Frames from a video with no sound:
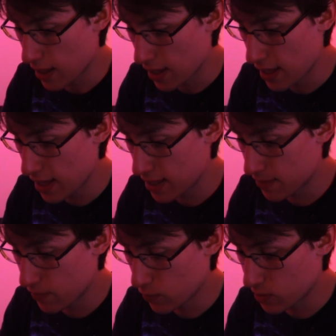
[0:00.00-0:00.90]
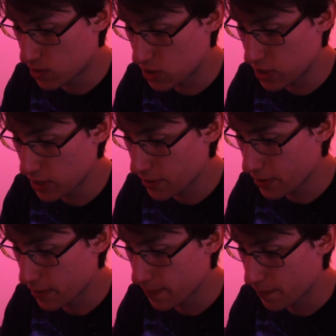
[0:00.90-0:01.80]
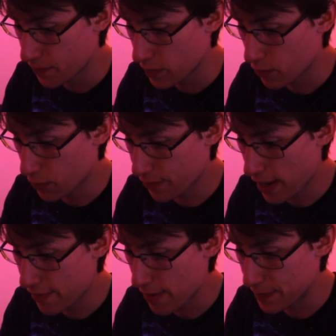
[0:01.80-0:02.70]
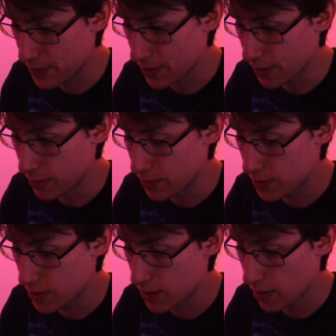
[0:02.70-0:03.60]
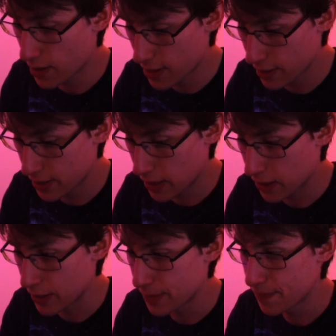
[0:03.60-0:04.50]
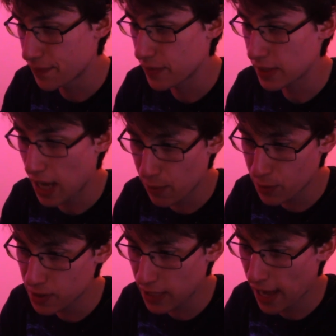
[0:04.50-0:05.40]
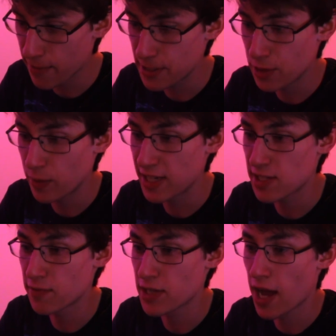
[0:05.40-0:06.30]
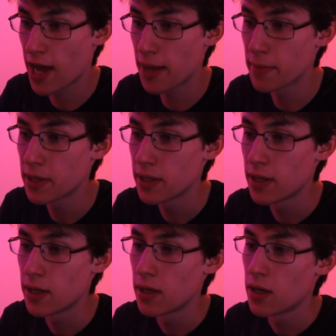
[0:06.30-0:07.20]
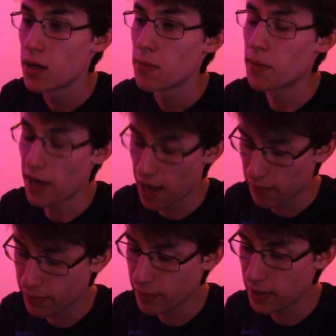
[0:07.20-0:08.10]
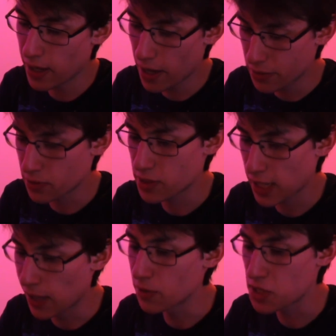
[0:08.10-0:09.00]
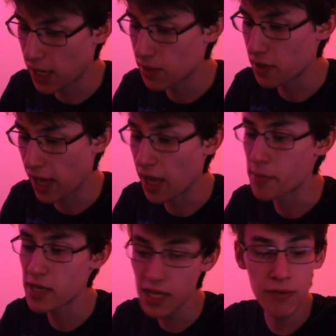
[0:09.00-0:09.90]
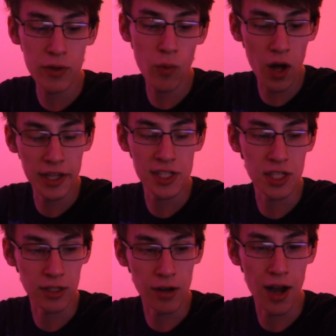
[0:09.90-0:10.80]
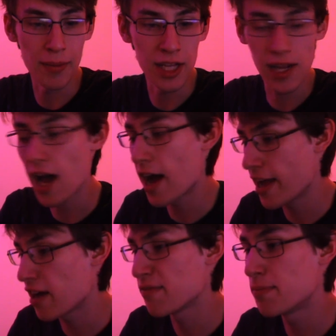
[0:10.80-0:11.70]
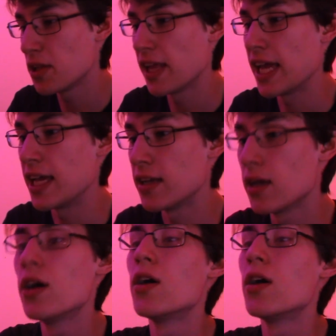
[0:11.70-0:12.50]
It was still, for 5 episodes, all in all, I wouldn't count it a waste of time, but every other Telltale game, even Wallace and Gromit, I have played